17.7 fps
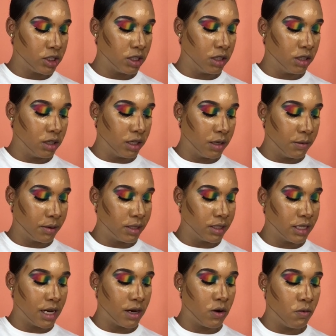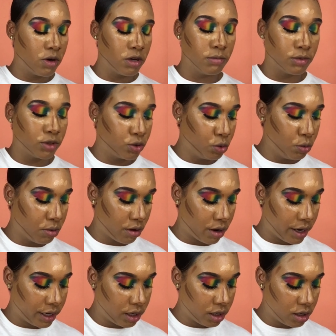under there because I don't want them too
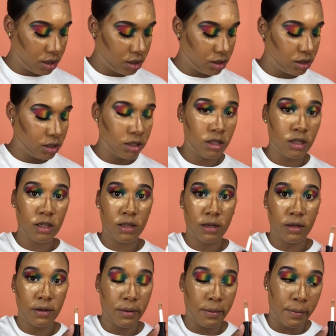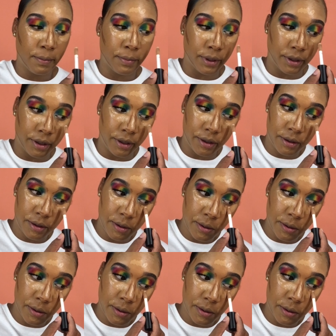bright, but